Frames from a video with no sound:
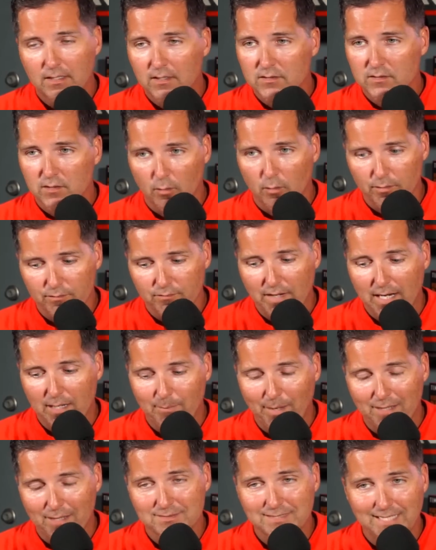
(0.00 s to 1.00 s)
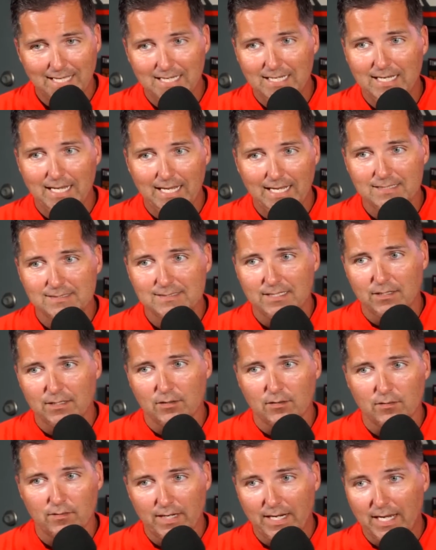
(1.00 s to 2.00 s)
So we've got about 10 days here
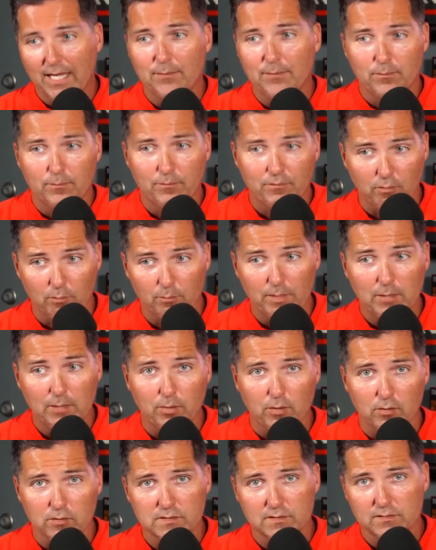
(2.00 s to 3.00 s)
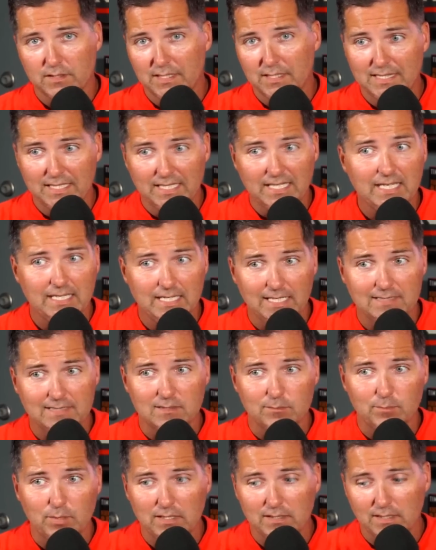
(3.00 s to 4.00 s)
that I, for me personally, think he needs to
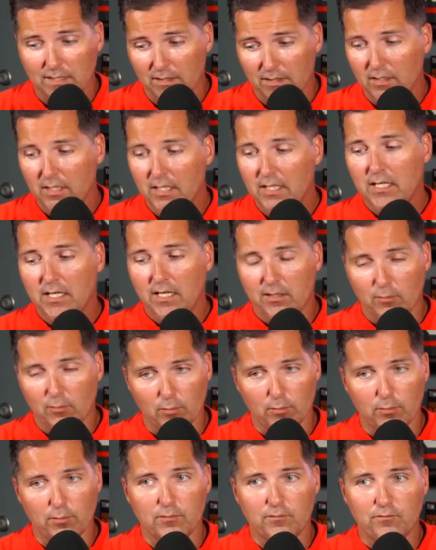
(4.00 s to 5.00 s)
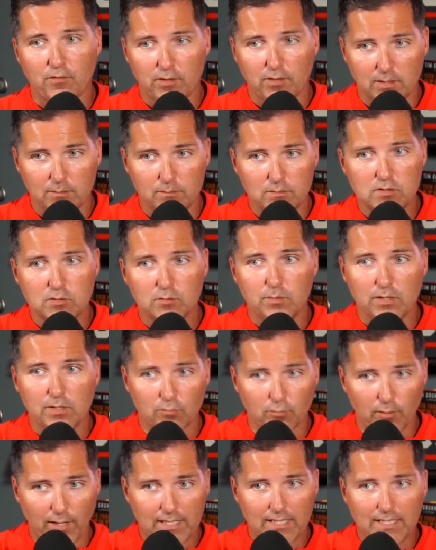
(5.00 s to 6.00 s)
be there in order for him to be
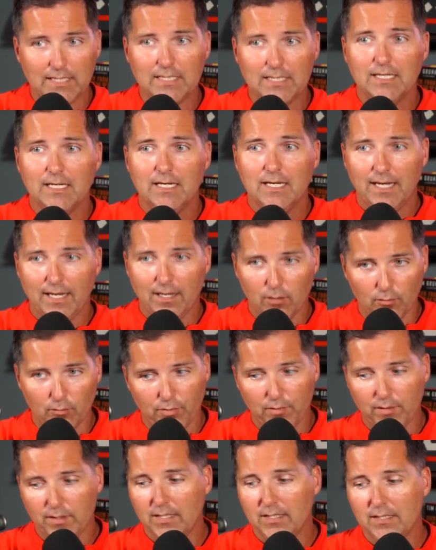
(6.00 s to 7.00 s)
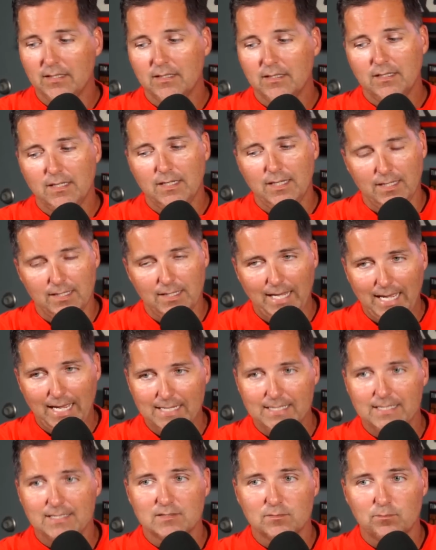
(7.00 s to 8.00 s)
ready, healthy, and at
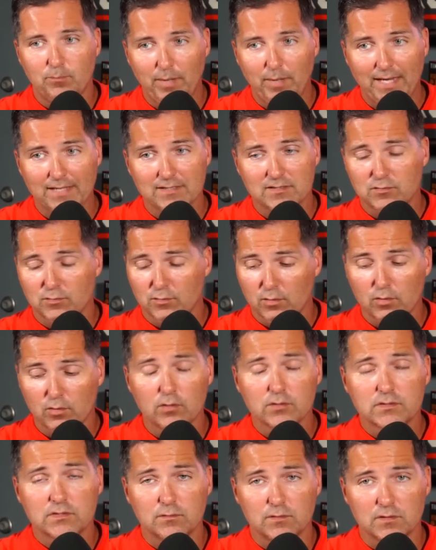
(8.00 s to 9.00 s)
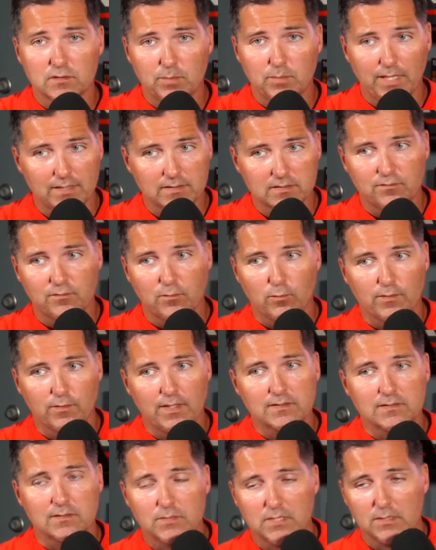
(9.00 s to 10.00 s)
his best or close to his best for that
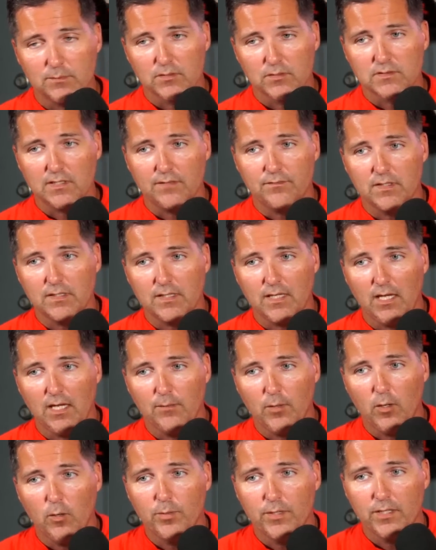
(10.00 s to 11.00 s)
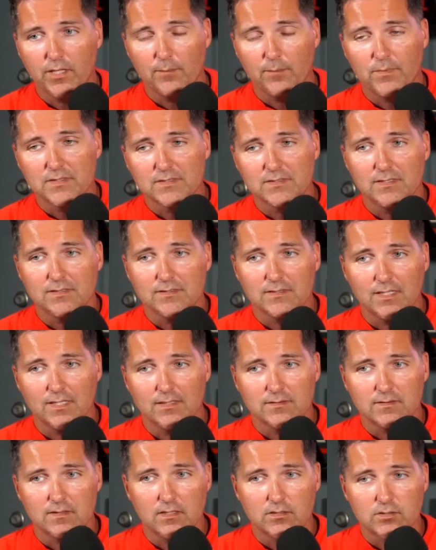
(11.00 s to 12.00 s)
September 7th game opening up the season against
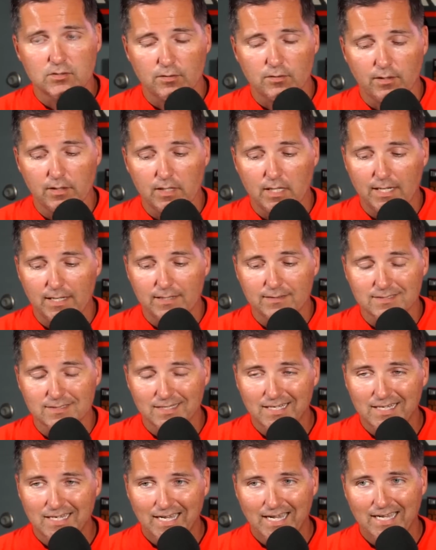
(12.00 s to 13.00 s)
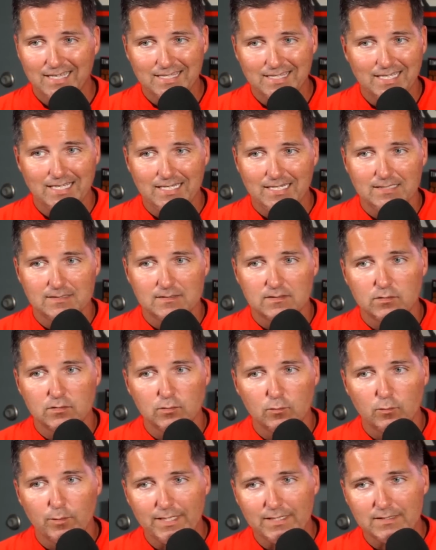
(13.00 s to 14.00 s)
the Detroit Lions. I think he needs two
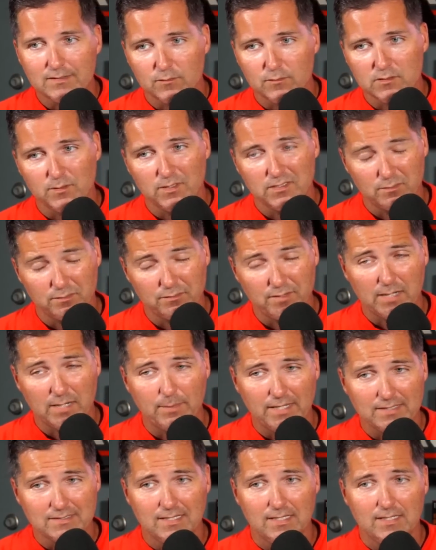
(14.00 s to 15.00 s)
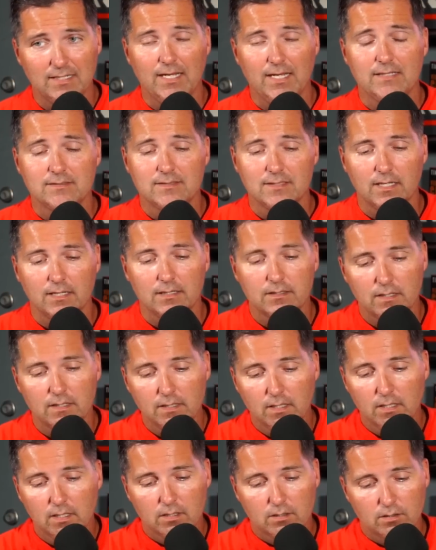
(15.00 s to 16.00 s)
weeks, which means we've got about 10 days to get
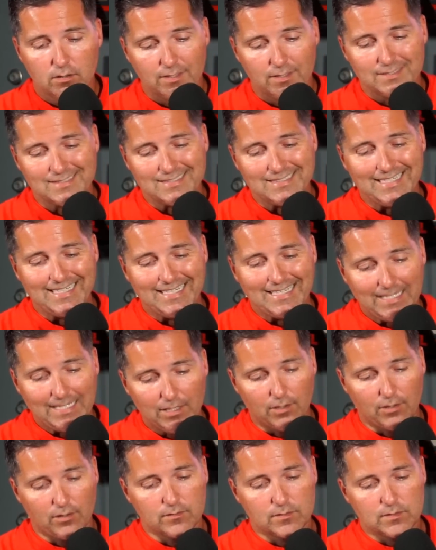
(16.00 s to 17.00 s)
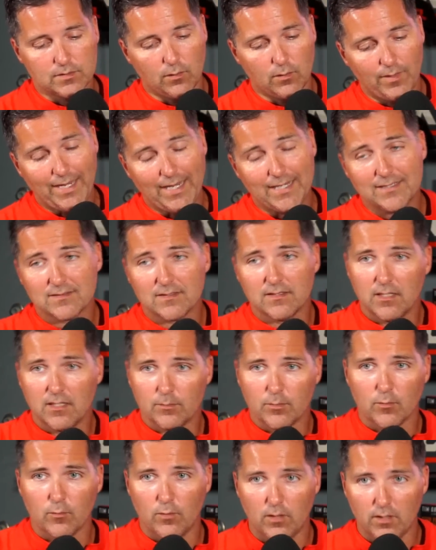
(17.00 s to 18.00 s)
Chris here. So that is the
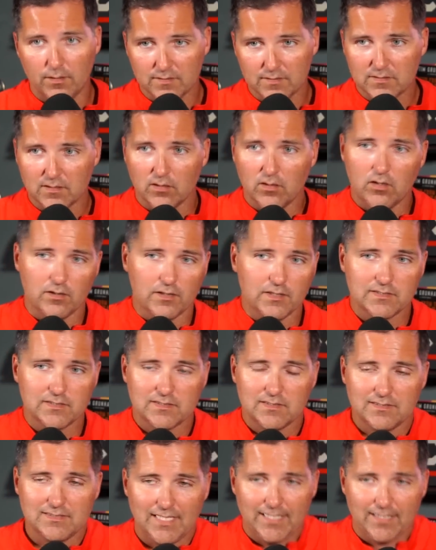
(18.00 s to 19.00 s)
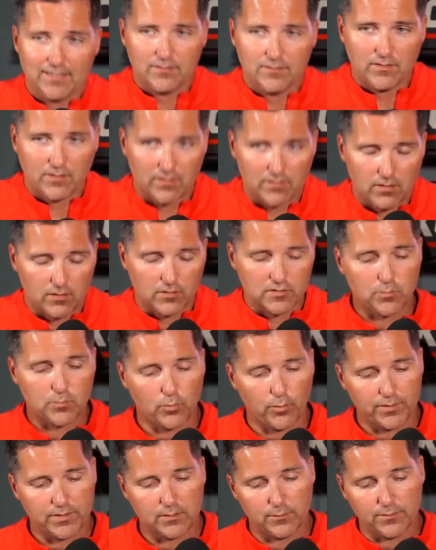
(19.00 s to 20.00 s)
number one, it's the longest take or longest
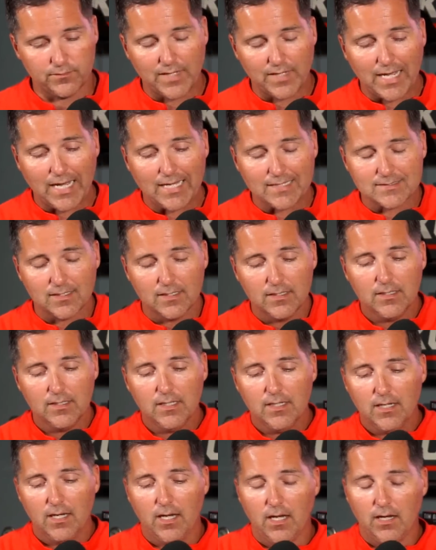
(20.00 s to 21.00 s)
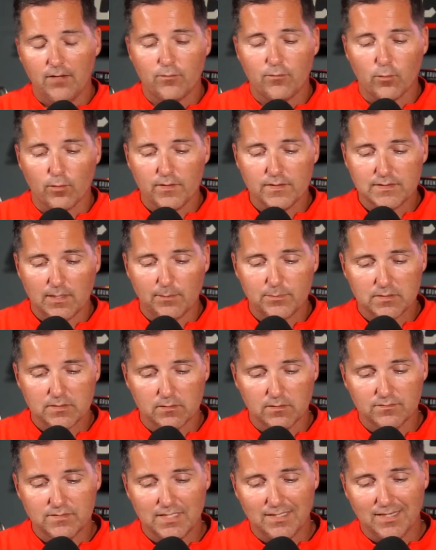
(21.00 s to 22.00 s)
point that we've got uh, for this episode
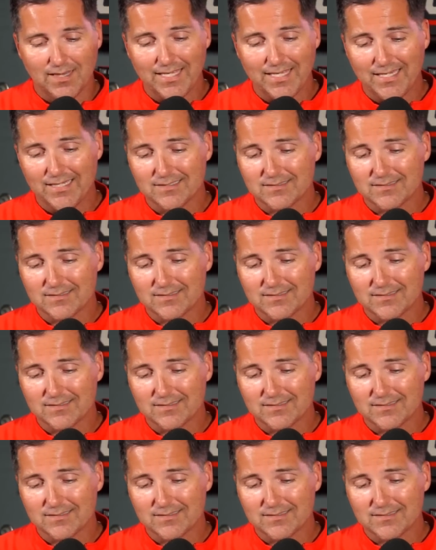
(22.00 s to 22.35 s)
of 10 Things.